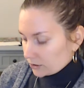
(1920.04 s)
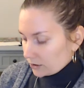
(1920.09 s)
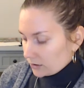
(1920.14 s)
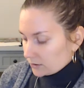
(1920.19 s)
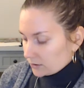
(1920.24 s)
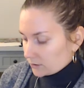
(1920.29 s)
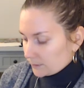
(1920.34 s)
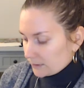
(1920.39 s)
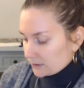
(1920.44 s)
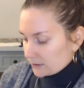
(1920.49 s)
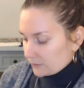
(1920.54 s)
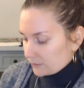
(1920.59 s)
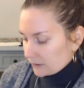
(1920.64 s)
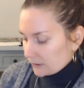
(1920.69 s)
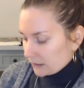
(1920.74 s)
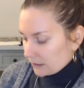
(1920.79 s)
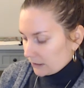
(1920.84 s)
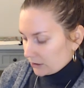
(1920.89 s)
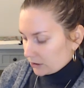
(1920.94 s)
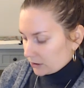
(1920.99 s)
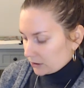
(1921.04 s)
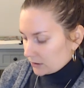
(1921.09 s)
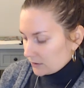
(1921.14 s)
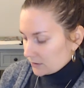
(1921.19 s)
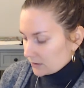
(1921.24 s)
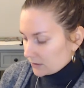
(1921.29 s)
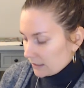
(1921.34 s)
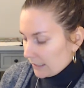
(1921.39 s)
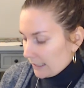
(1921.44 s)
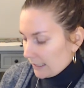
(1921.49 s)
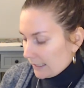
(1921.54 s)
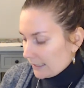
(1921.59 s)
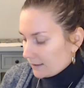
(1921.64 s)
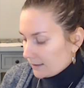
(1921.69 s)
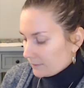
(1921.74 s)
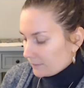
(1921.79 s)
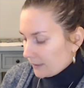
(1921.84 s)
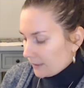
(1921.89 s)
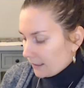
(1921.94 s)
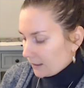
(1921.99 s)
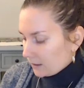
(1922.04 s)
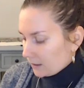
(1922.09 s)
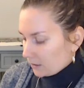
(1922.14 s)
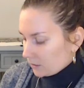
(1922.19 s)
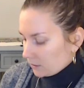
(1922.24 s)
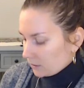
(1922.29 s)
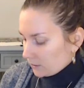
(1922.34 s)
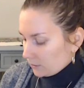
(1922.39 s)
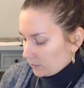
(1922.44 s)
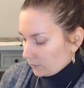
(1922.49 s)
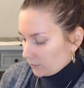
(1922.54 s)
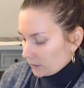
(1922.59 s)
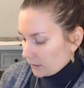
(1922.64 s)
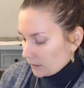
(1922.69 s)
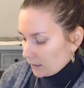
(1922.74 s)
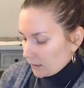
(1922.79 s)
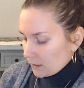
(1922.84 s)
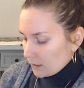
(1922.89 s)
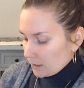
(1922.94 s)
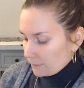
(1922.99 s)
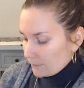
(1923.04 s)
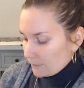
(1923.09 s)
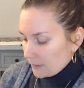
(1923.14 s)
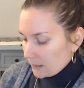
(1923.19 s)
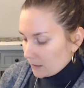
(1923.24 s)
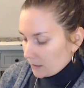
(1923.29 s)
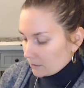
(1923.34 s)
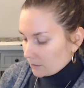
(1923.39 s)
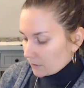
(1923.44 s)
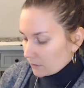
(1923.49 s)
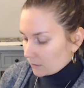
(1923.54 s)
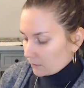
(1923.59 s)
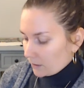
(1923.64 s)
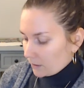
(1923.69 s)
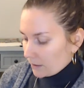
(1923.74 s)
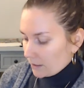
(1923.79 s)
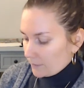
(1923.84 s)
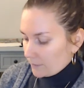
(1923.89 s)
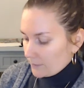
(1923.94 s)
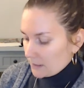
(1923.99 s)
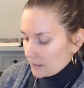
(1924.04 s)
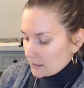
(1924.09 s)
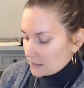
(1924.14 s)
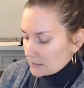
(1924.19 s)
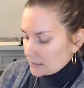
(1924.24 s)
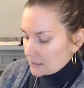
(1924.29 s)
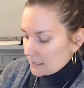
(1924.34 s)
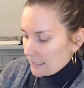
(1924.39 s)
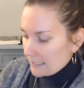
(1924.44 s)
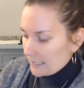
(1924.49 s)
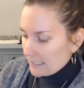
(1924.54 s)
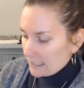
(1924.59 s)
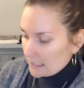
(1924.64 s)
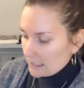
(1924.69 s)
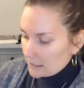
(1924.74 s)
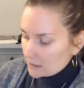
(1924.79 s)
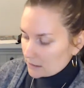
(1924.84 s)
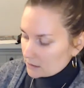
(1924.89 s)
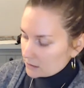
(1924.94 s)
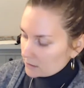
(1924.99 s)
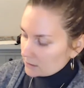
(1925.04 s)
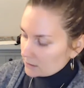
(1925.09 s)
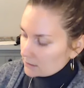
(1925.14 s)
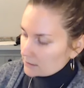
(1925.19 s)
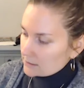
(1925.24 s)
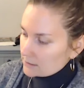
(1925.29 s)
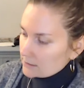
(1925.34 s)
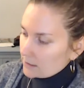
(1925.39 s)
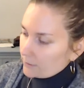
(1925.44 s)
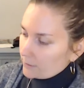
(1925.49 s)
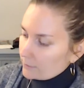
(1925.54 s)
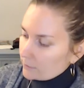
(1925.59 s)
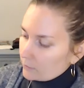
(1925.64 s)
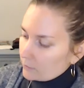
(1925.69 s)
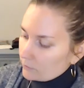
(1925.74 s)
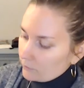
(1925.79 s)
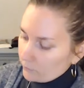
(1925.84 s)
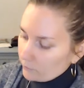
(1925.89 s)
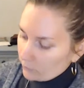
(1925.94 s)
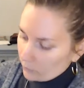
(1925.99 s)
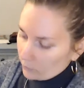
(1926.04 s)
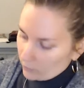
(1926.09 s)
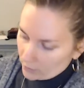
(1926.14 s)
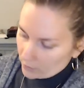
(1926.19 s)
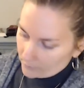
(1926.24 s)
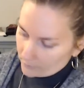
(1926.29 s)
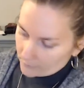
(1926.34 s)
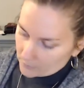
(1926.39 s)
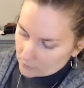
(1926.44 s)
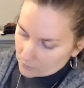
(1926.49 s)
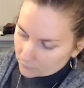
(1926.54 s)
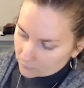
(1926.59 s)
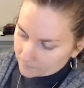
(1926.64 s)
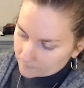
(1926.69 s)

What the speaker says: and specifications, and may include bidding requirements and sample forms.